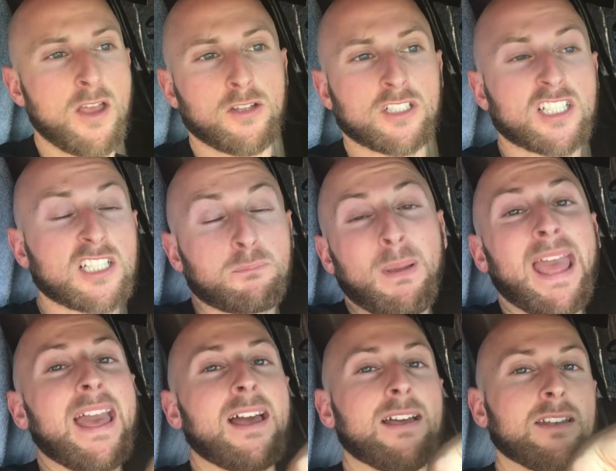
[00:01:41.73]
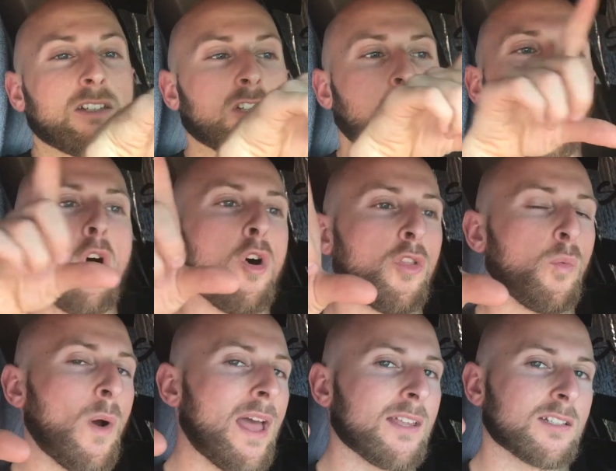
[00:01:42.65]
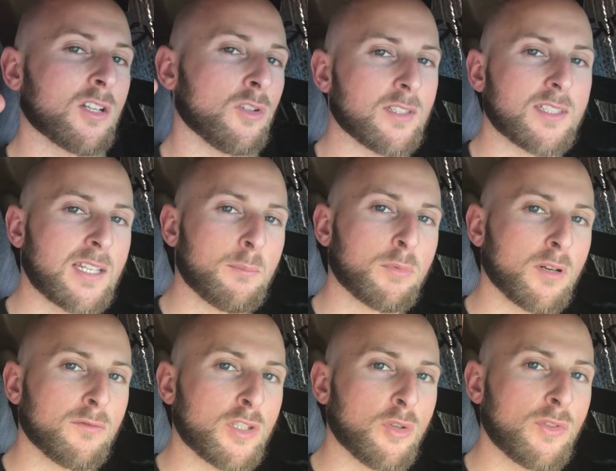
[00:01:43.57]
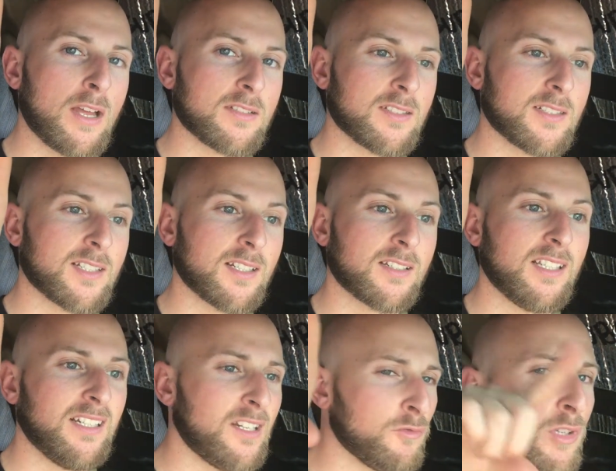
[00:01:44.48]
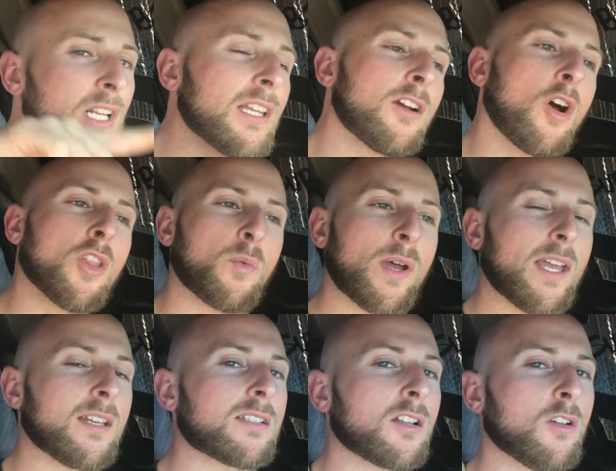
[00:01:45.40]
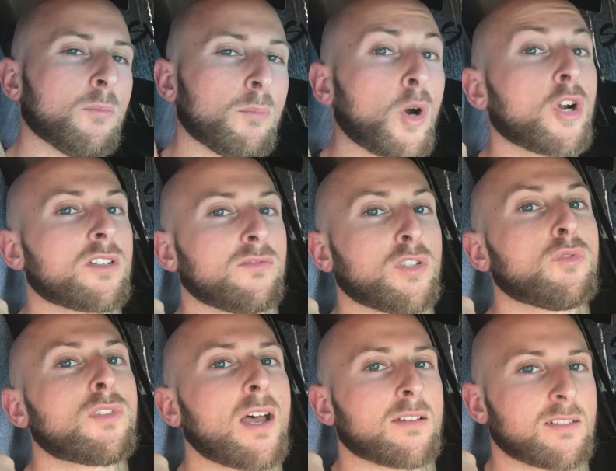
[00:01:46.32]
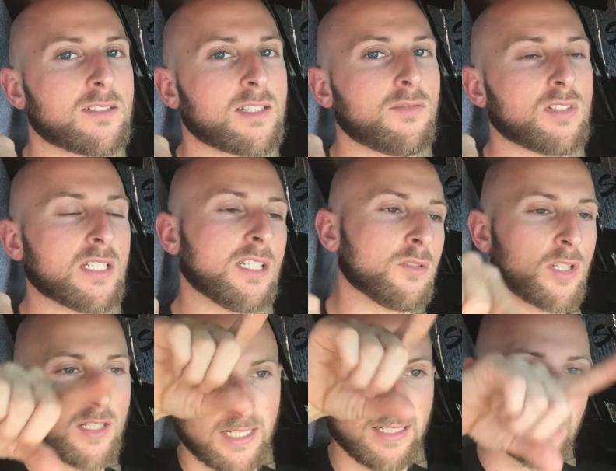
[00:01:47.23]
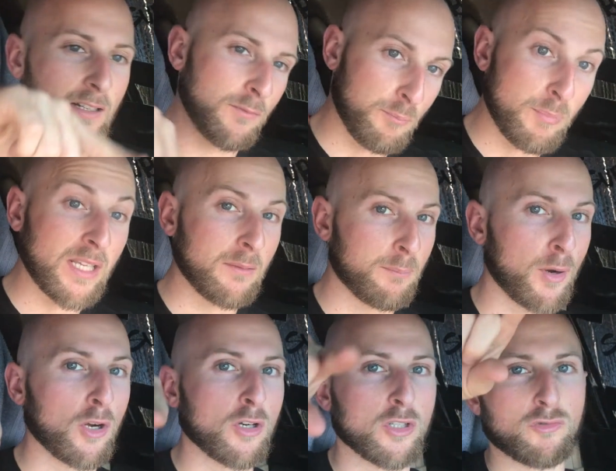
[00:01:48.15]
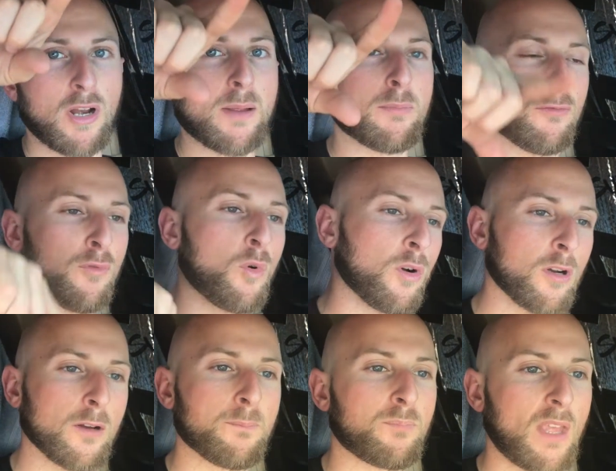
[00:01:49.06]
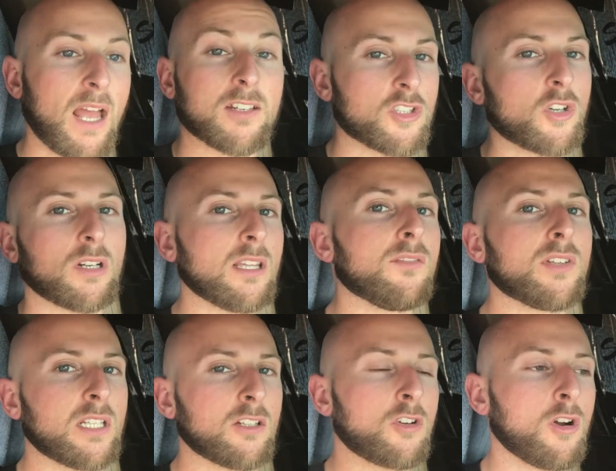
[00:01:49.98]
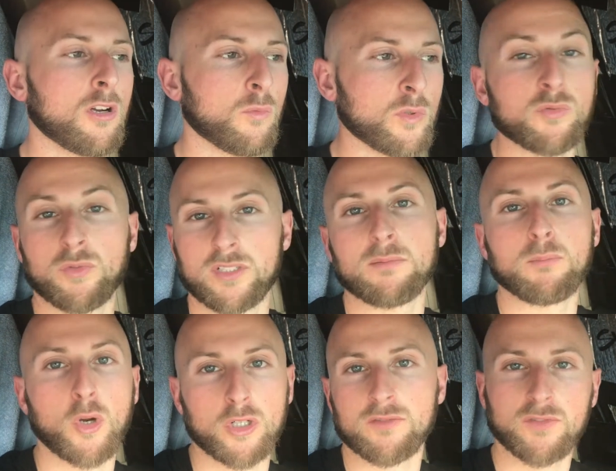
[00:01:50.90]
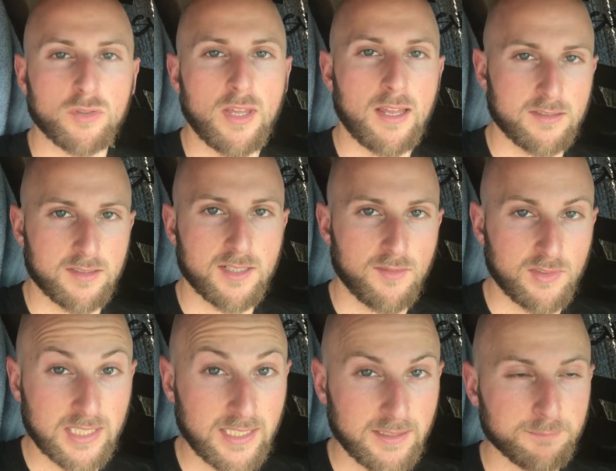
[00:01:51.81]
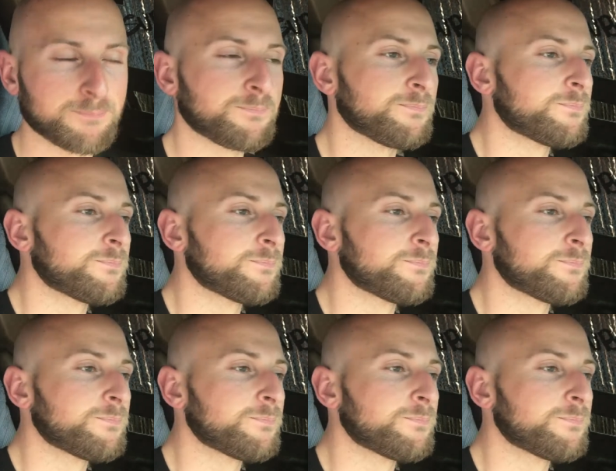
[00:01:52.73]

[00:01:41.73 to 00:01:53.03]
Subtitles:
spanned all the way until December of 2016, and really all the way until March of 2017, because I did a big purge right before I started living in a car, which was in March of 2017.